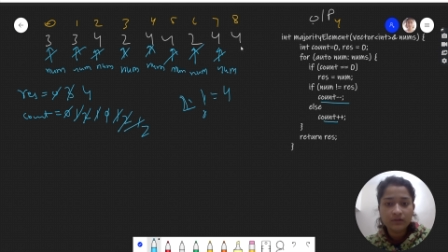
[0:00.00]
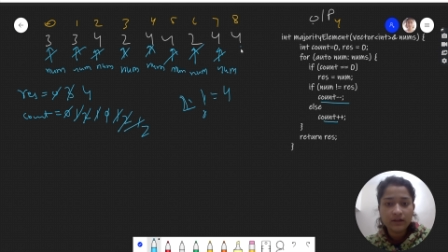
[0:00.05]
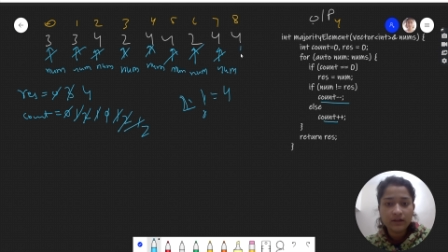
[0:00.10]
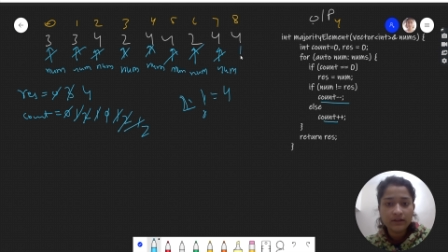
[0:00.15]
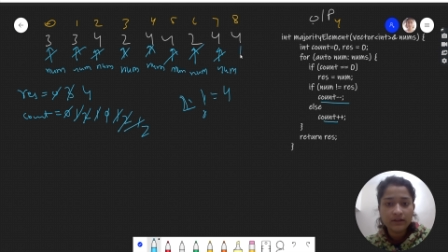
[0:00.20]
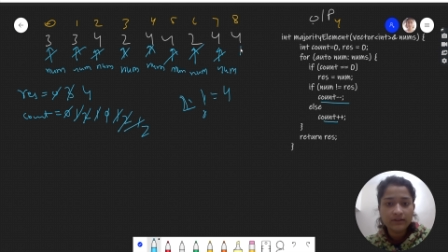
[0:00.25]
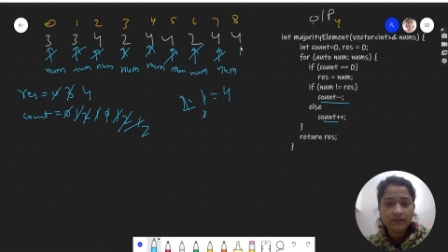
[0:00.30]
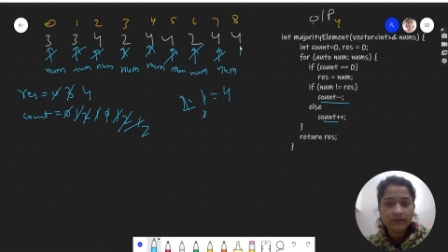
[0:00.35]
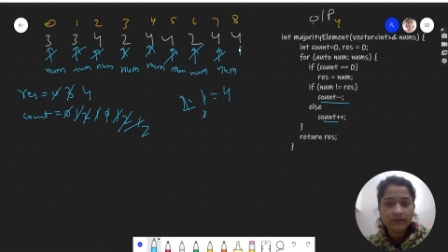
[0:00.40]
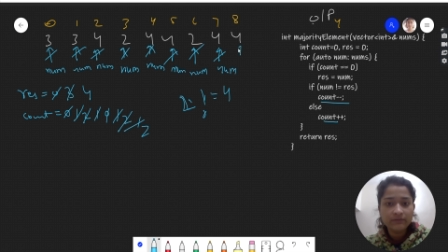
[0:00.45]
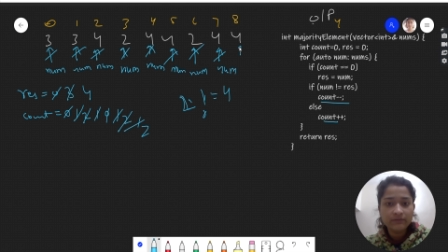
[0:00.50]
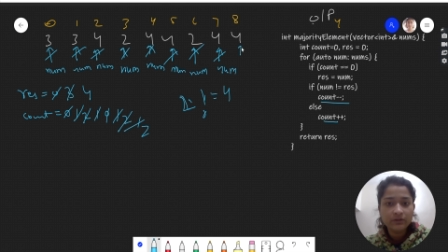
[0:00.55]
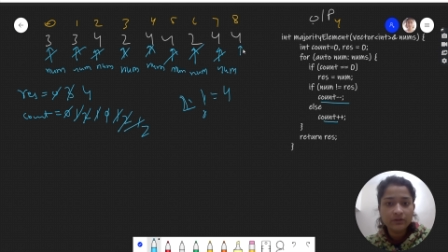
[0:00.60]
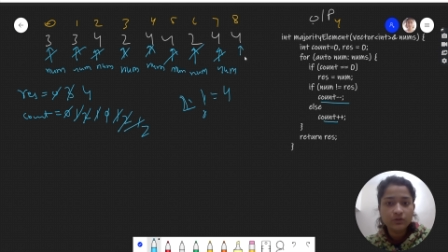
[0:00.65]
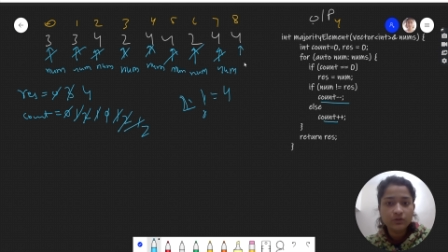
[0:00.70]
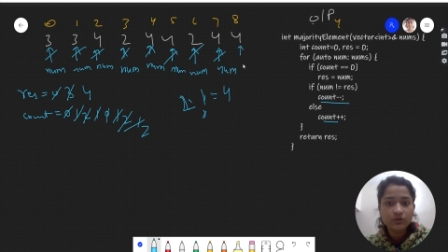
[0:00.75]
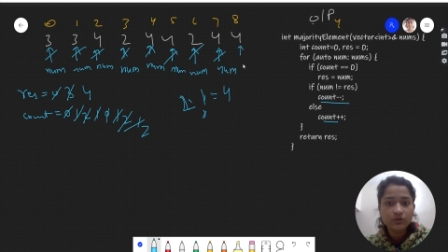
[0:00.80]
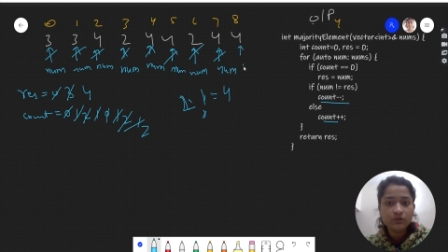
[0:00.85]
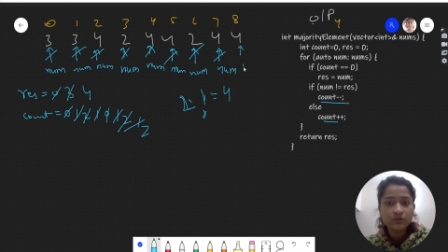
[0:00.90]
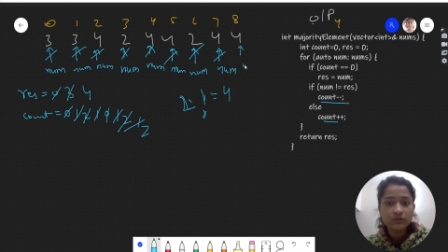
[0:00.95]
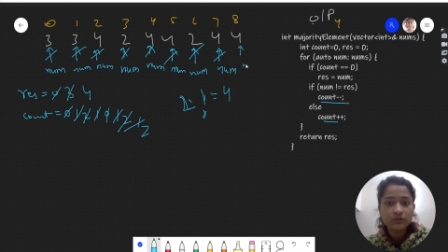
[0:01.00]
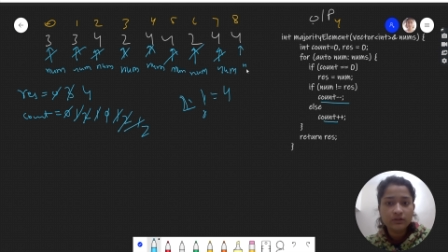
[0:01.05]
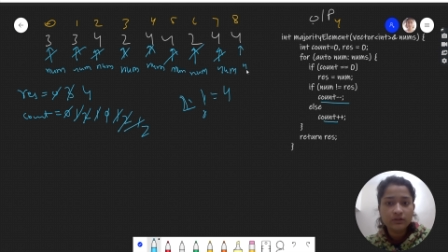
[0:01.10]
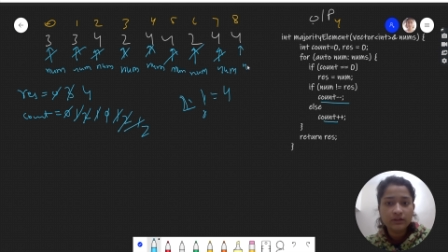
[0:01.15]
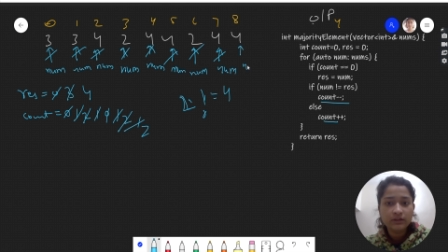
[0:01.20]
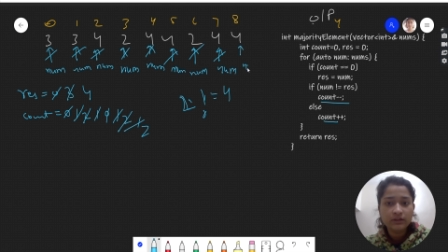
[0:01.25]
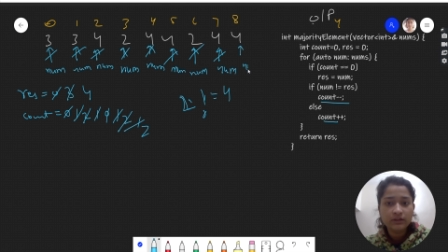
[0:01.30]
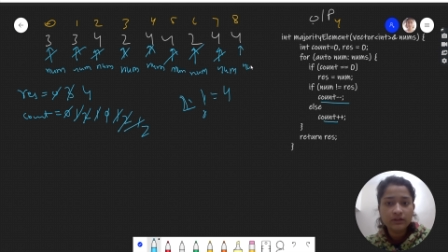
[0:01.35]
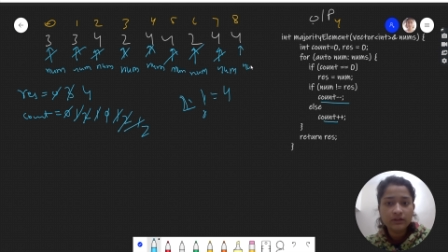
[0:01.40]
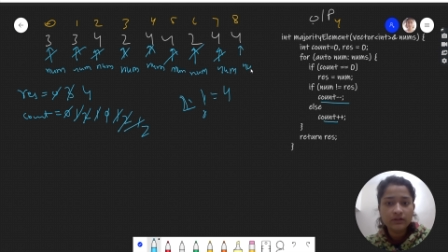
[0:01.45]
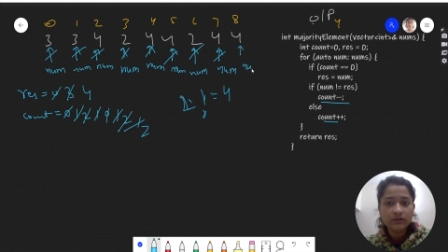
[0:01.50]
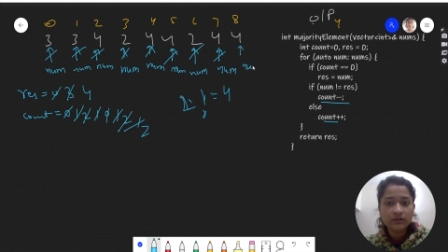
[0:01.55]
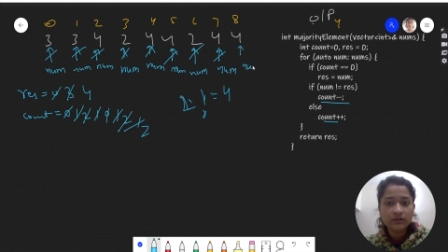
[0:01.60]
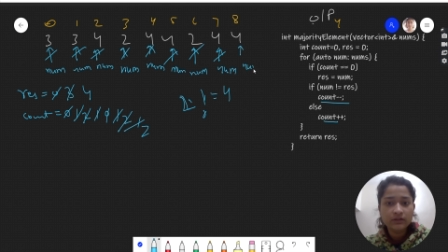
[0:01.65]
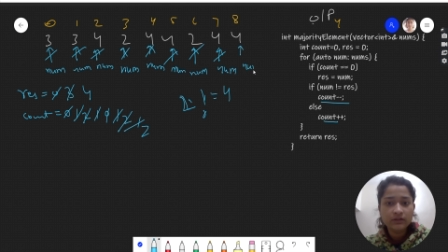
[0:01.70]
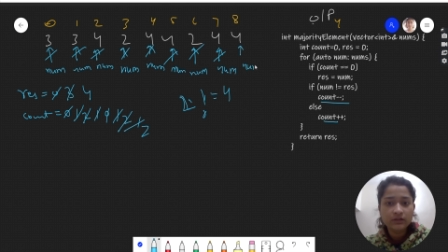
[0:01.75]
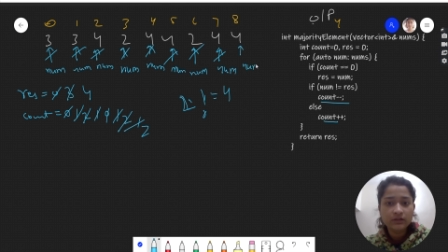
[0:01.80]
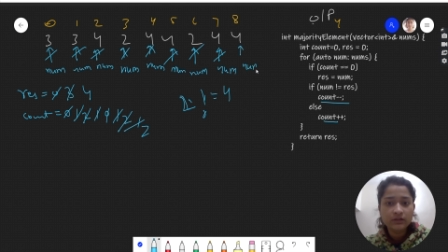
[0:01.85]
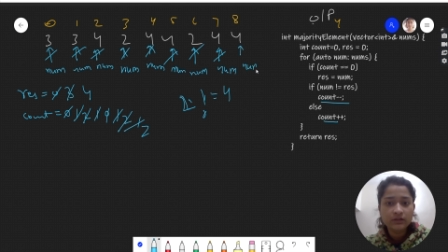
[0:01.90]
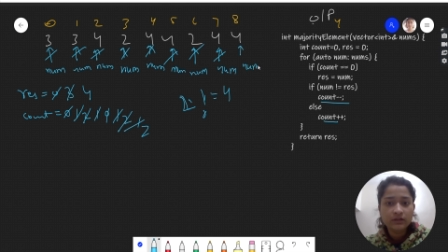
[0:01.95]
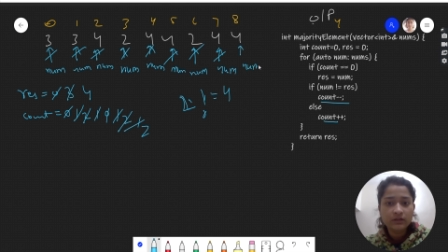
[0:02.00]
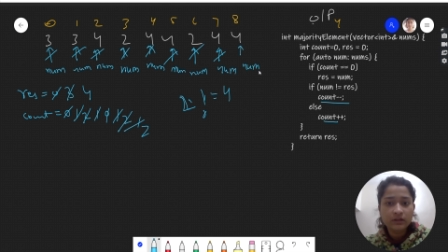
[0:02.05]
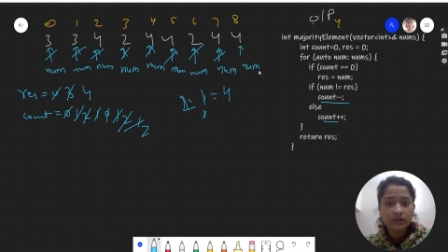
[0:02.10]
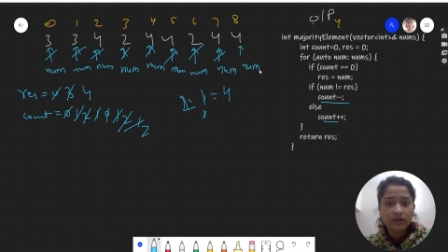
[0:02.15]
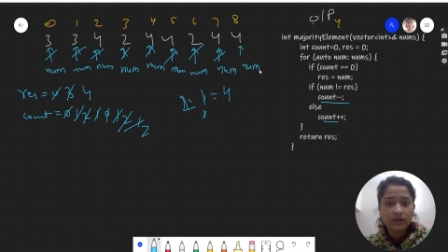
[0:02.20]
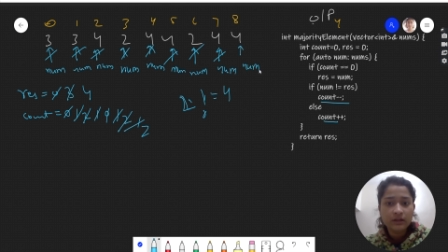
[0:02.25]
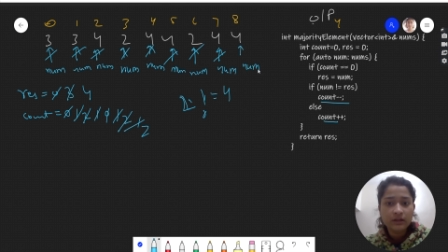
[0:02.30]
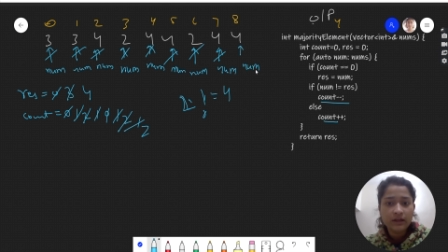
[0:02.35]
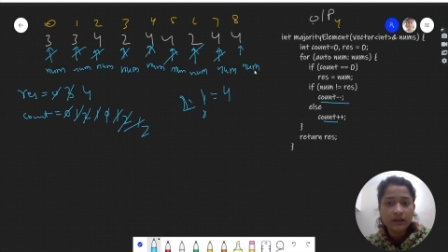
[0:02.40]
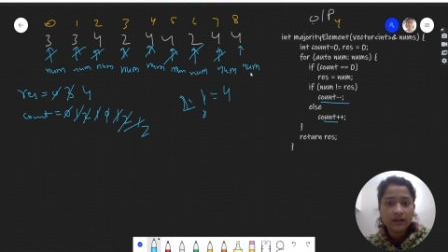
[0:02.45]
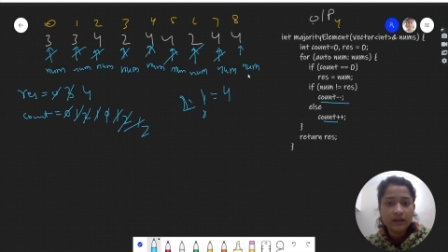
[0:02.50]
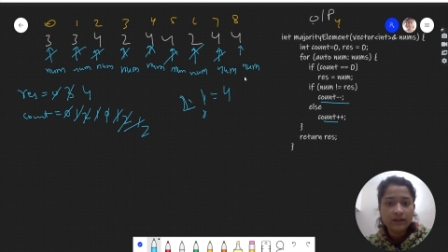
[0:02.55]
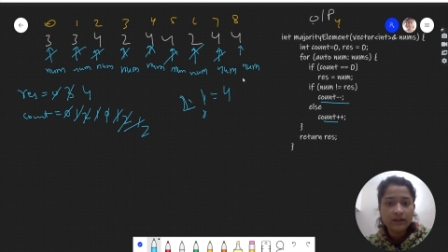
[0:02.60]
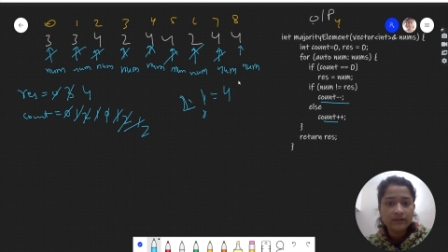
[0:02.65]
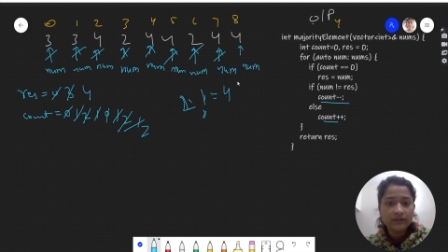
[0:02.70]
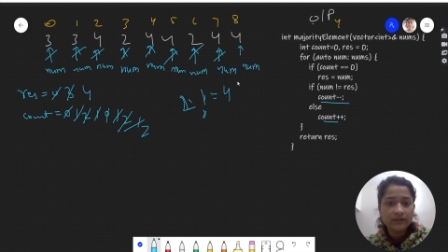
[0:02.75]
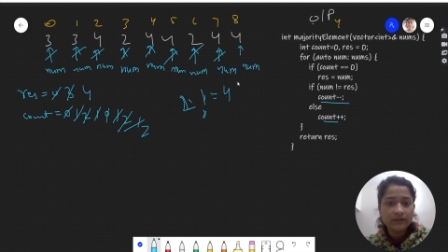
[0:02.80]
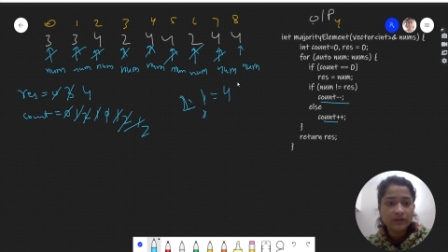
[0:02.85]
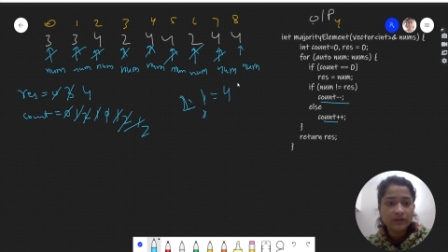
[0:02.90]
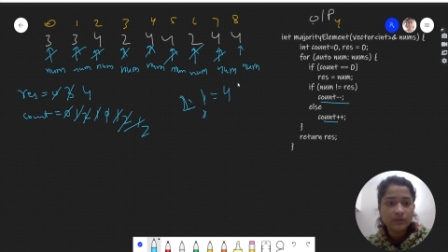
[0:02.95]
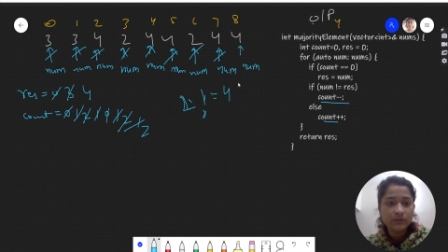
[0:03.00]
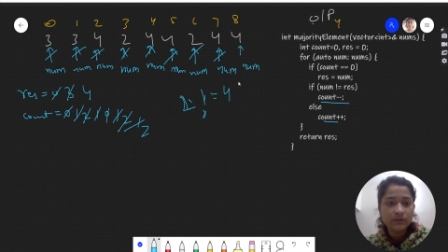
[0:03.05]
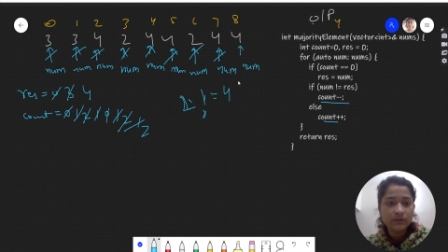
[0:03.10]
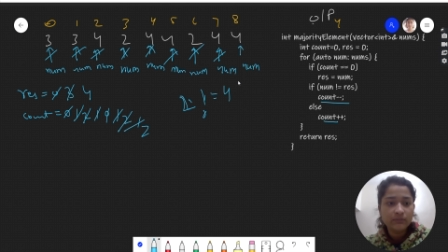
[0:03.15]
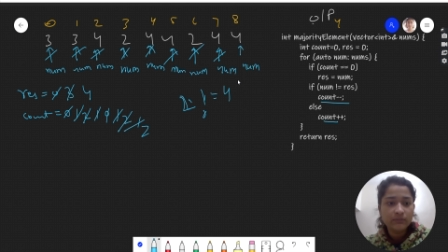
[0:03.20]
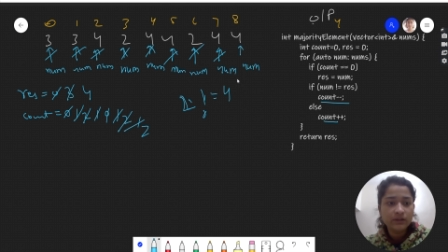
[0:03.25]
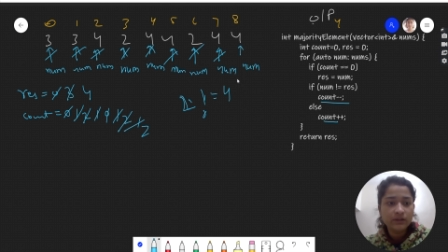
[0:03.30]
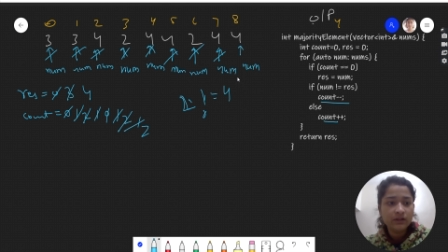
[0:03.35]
And then we go here, and this will be